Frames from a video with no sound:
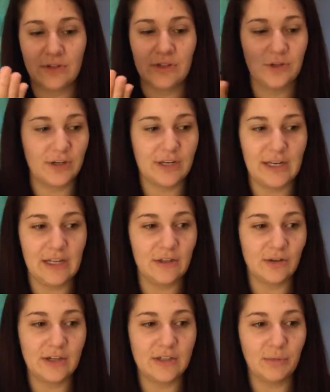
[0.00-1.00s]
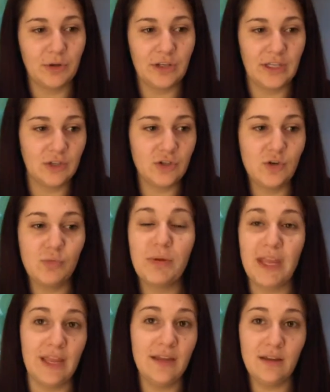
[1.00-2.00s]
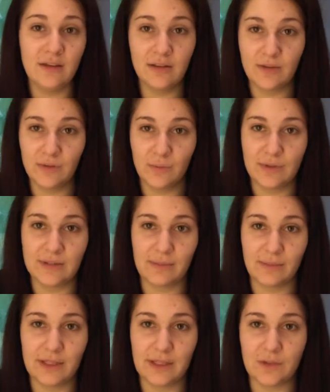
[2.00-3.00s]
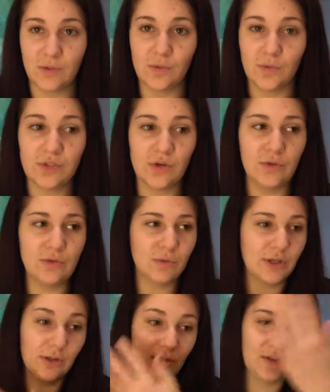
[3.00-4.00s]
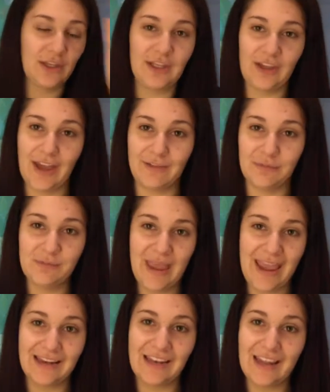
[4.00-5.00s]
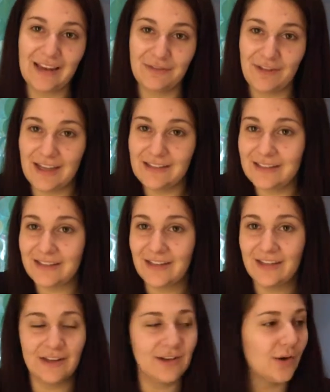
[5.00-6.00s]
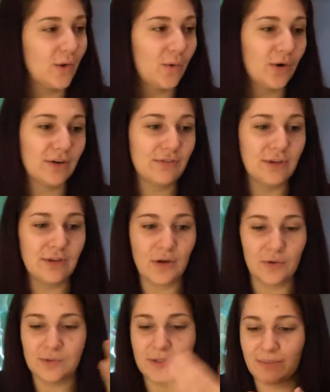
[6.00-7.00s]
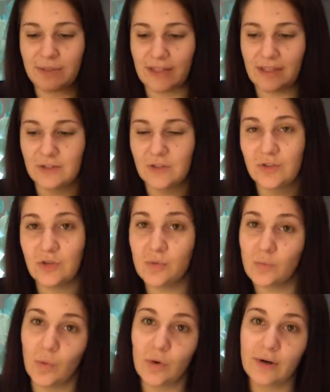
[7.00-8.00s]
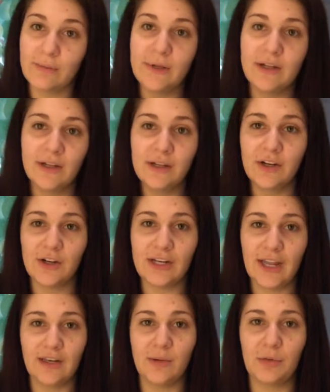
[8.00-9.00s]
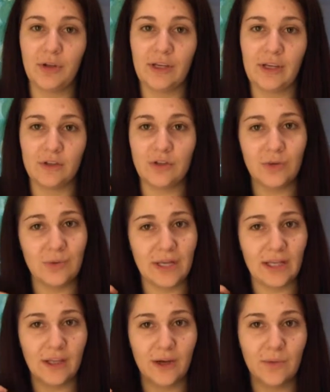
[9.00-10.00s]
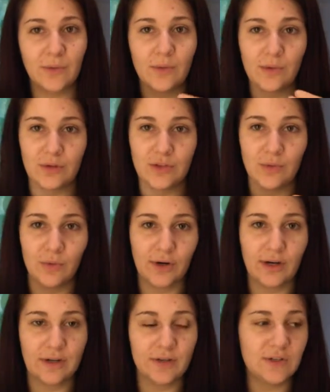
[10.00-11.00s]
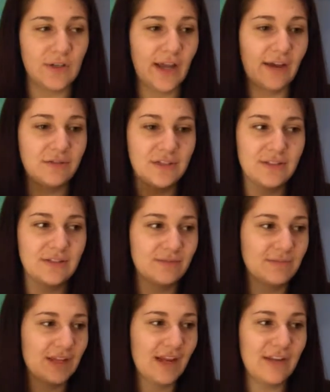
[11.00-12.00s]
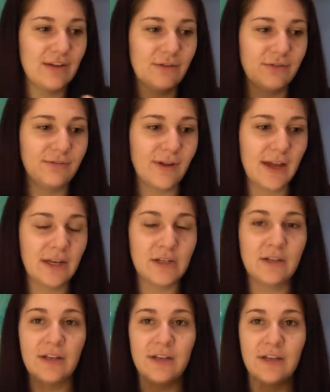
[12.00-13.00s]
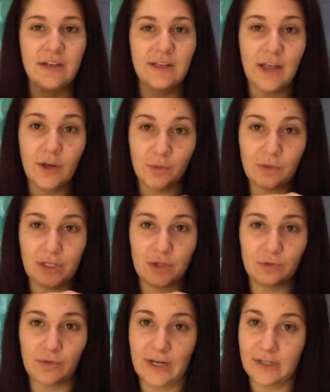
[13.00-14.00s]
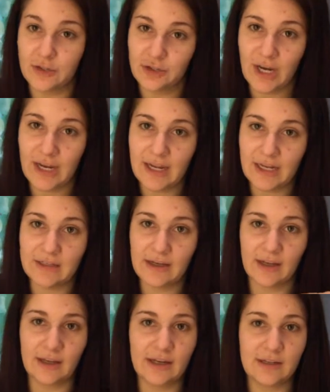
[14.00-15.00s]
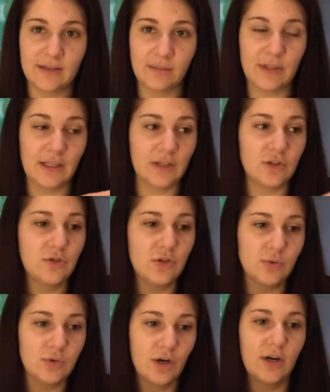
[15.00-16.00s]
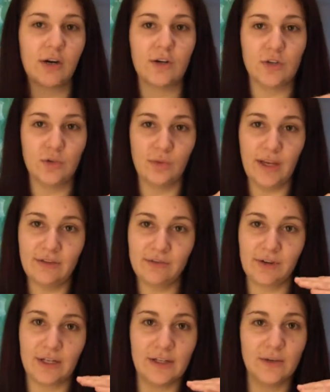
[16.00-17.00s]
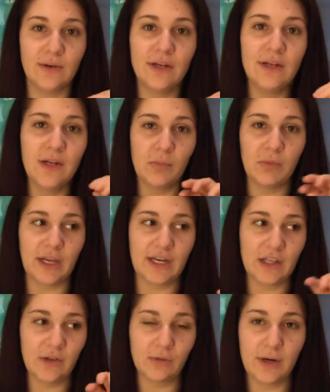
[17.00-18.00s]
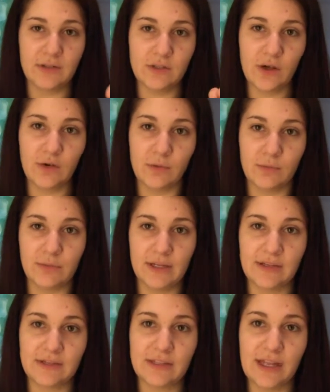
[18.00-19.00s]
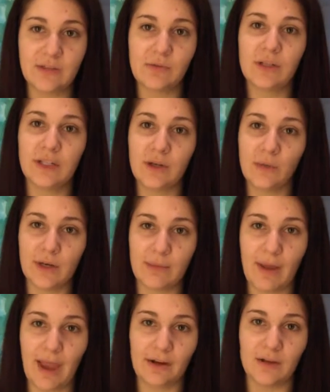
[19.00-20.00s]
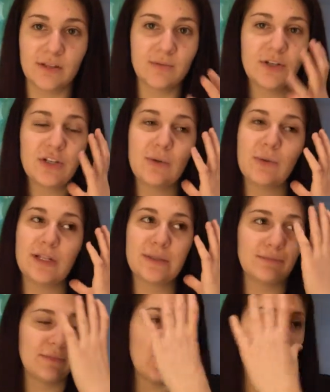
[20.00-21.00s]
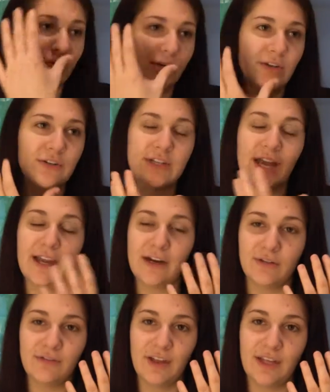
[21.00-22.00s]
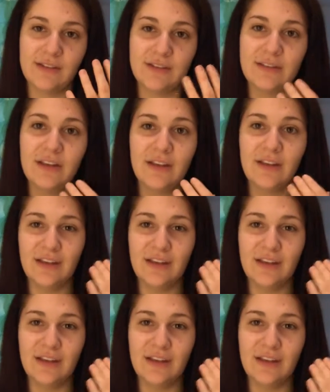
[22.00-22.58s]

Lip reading: you're gonna either end up looking too pink with something that's cool toned, where you'll look like you have pancake face, or if you go something that's too warm, you're gonna end up looking too yellow or too orange. So you have to kind of find not only your right shade, not getting something that's too dark or too light for you, but getting the right tone, because that's really going to matter, especially when it's over your entire face.